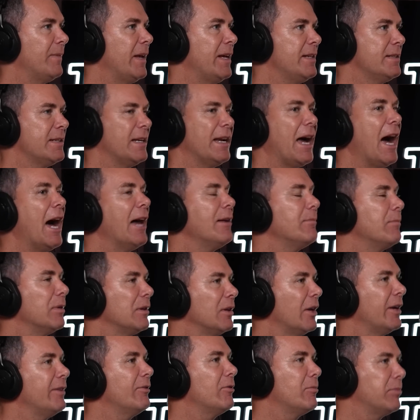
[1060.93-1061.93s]
He's an
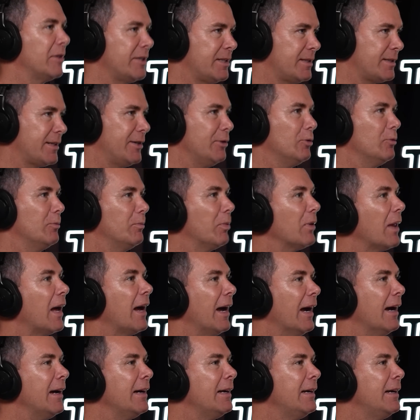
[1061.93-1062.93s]
unbelievably skilled
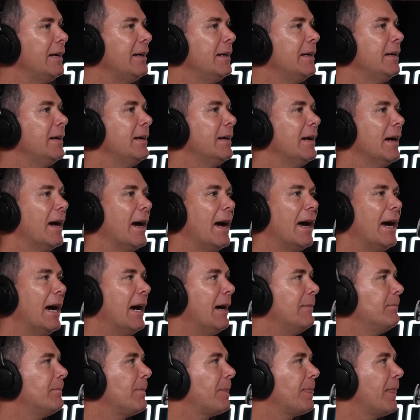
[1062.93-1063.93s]
player,
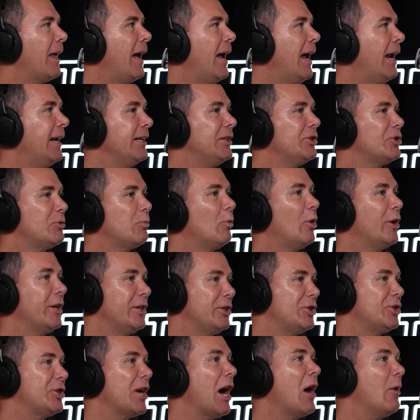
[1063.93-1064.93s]
and what
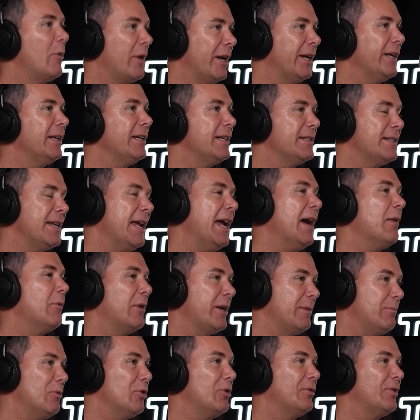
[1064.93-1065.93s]
he's showing is now when
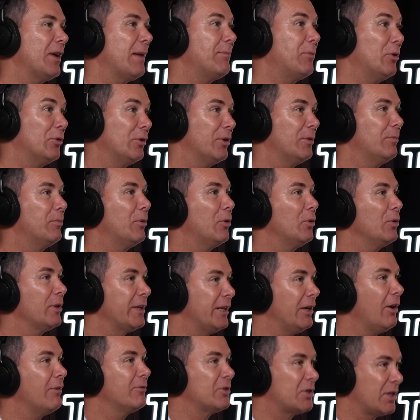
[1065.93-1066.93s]
he moves up onto the ball,
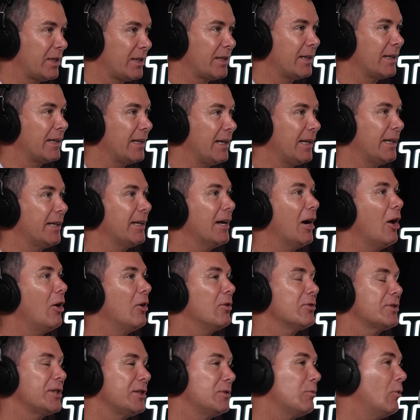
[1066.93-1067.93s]
he obviously can kick
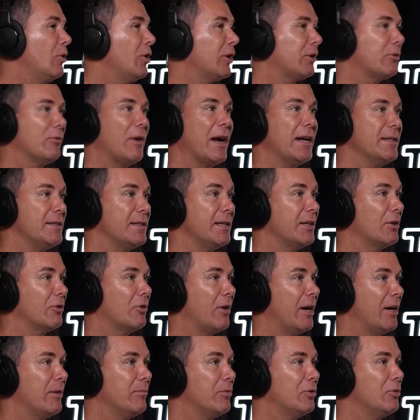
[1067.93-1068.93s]
goals. His work rate's
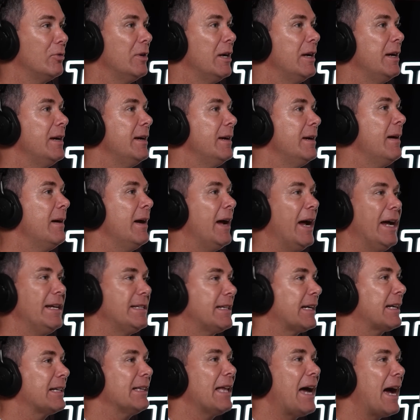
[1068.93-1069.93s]
incredible. He's
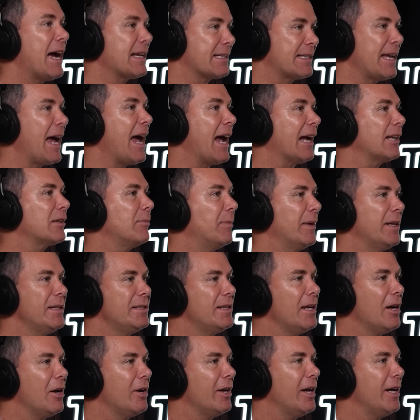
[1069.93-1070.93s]
a class act, but he's
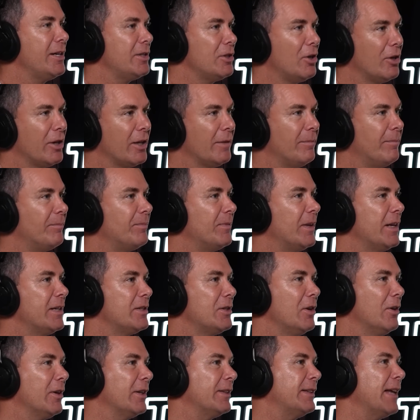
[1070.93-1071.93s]
not
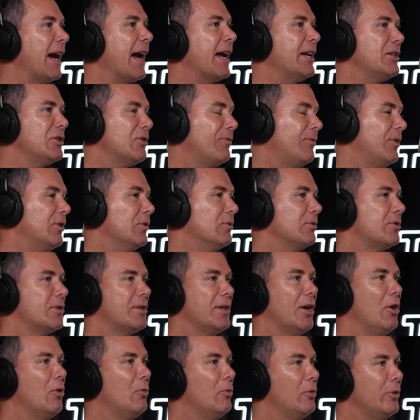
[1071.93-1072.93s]
a Dangerfield,
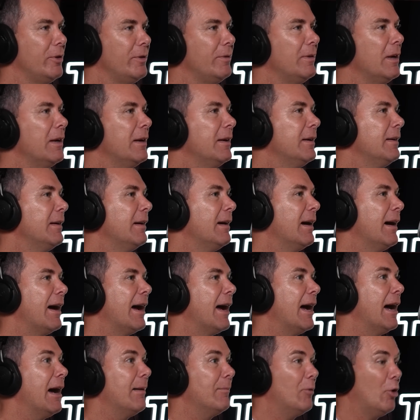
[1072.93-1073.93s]
Selwood,
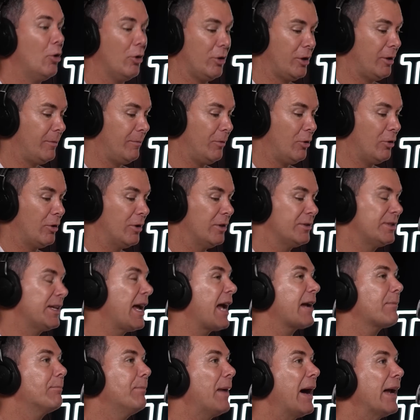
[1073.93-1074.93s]
or a
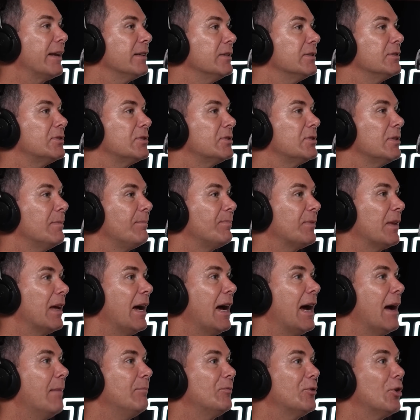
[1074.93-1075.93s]
Zach Butters
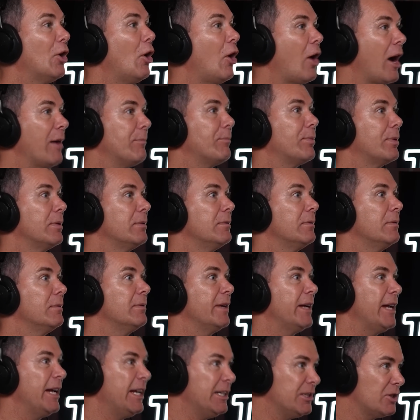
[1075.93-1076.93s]
type
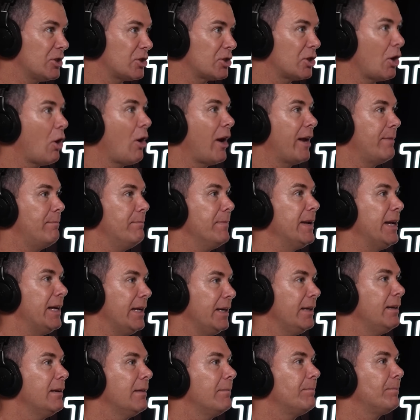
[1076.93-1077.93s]
inside
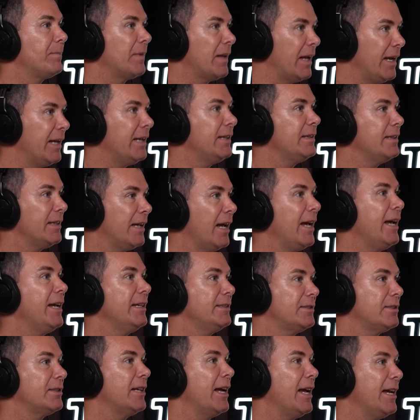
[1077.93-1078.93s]
mid.
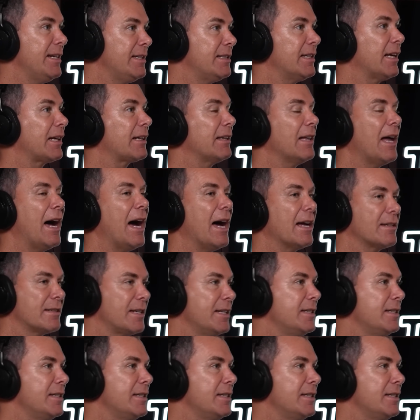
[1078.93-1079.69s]
He's the class.